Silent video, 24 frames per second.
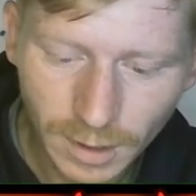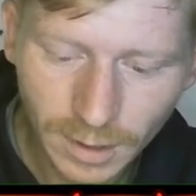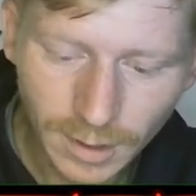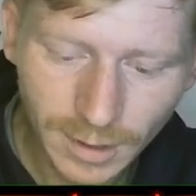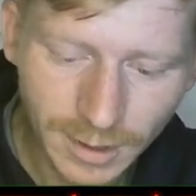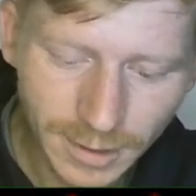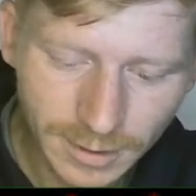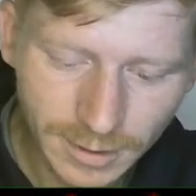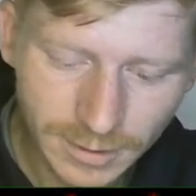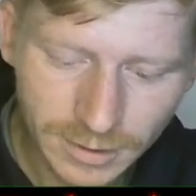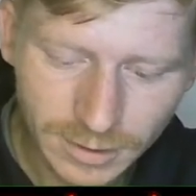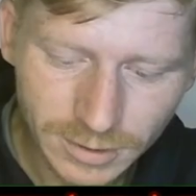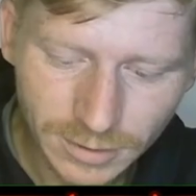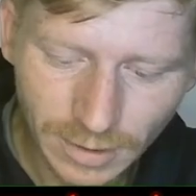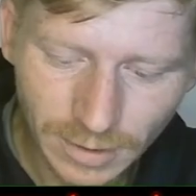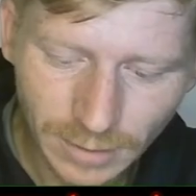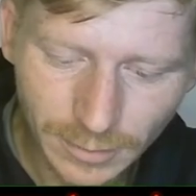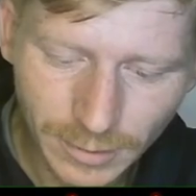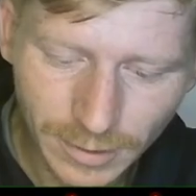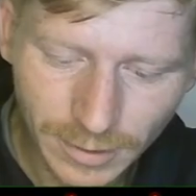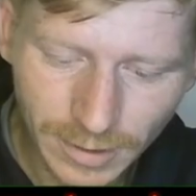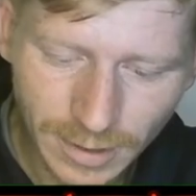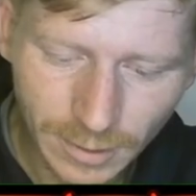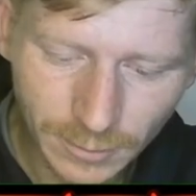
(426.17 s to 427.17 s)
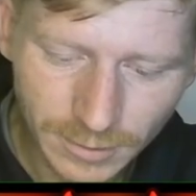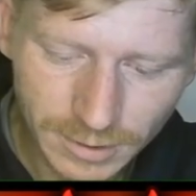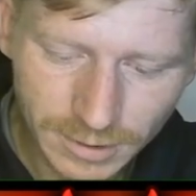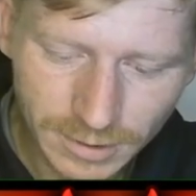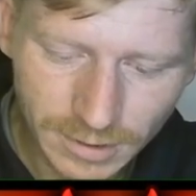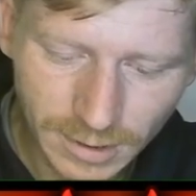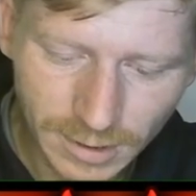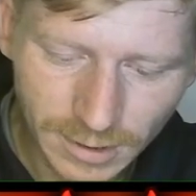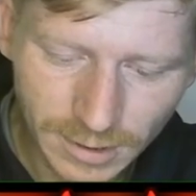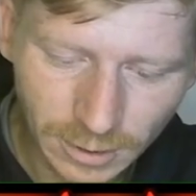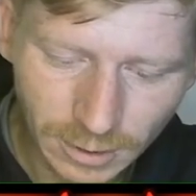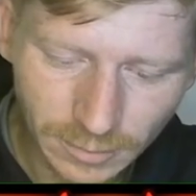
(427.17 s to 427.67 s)
Hitting a scrapper there, which is
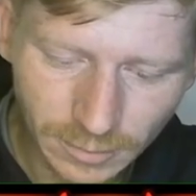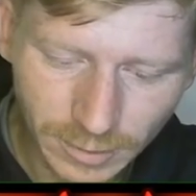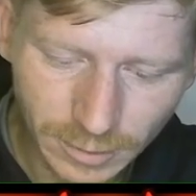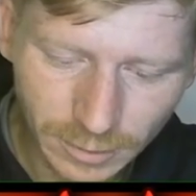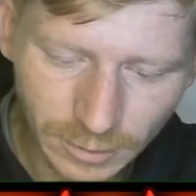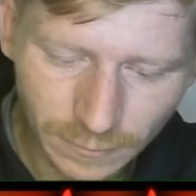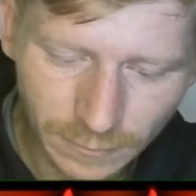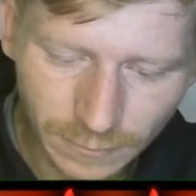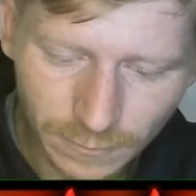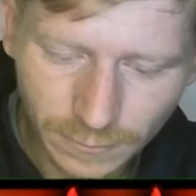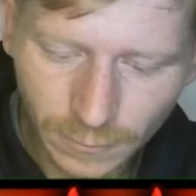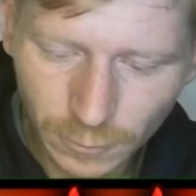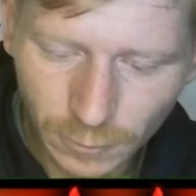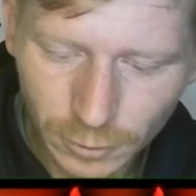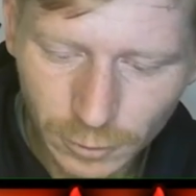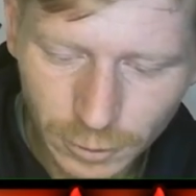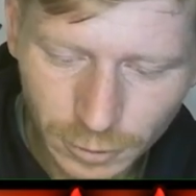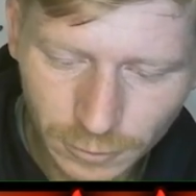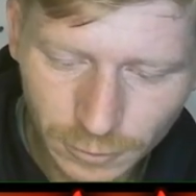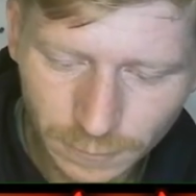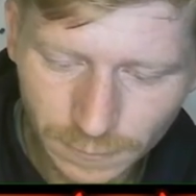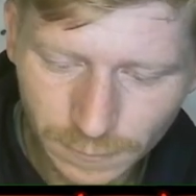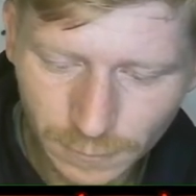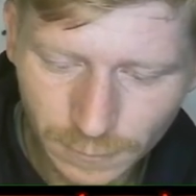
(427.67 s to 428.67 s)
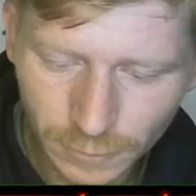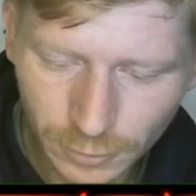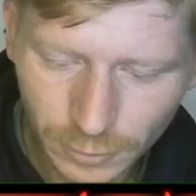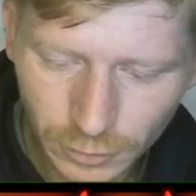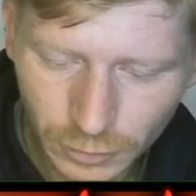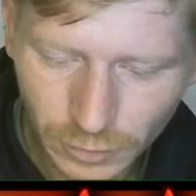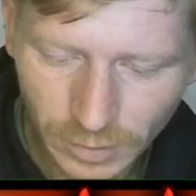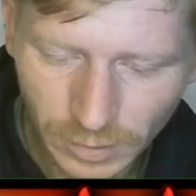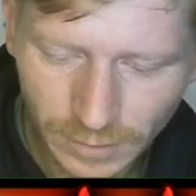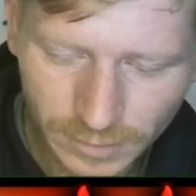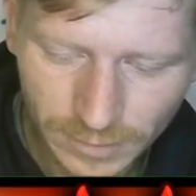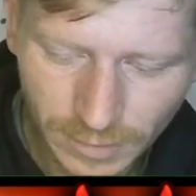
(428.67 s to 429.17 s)
a little bit unfortunate for
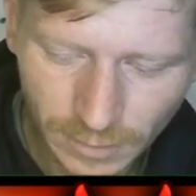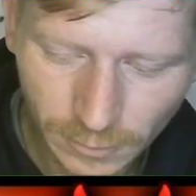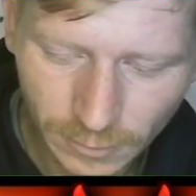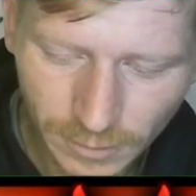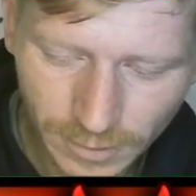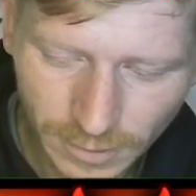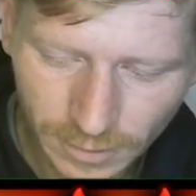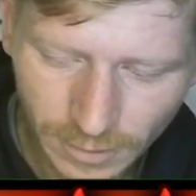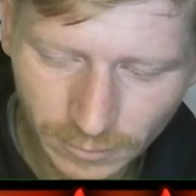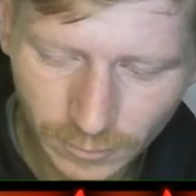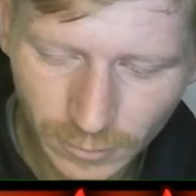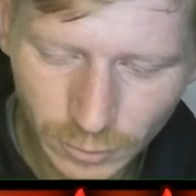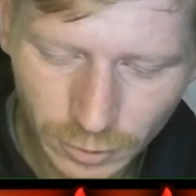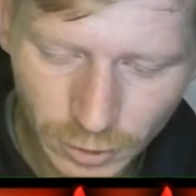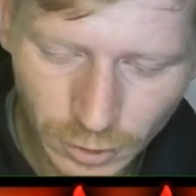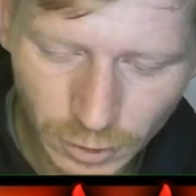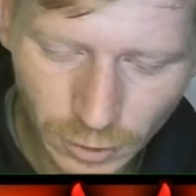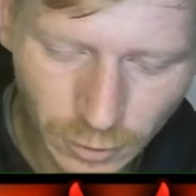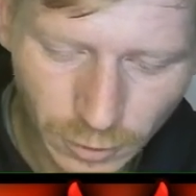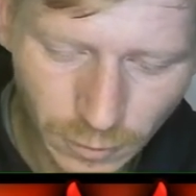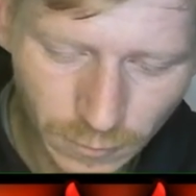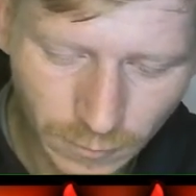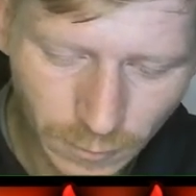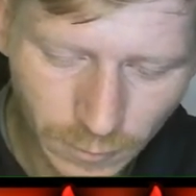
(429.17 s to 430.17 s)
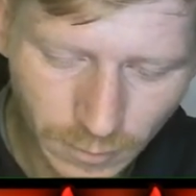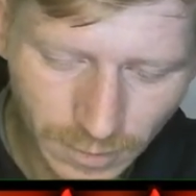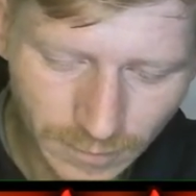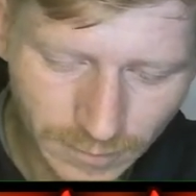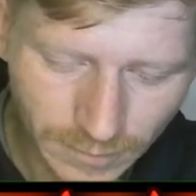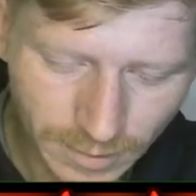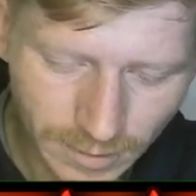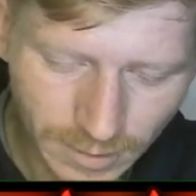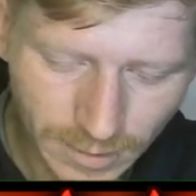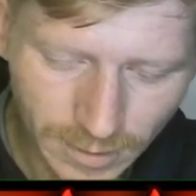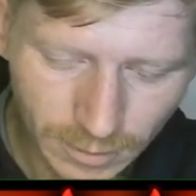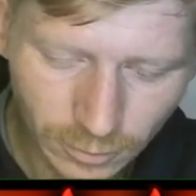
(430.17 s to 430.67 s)
us. We'll have to get one of them merged on over, we'll have
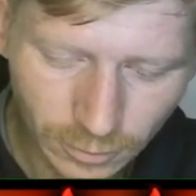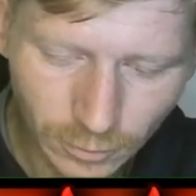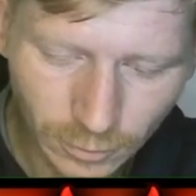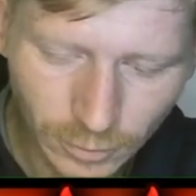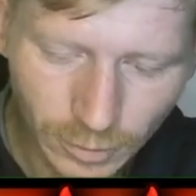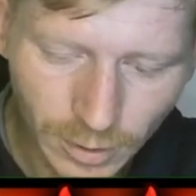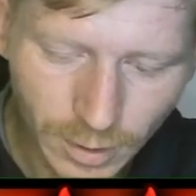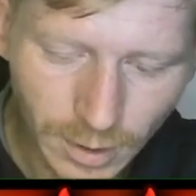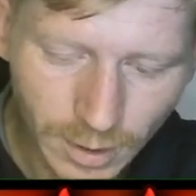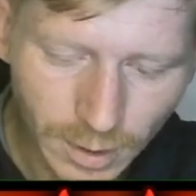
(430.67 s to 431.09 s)
to get that done.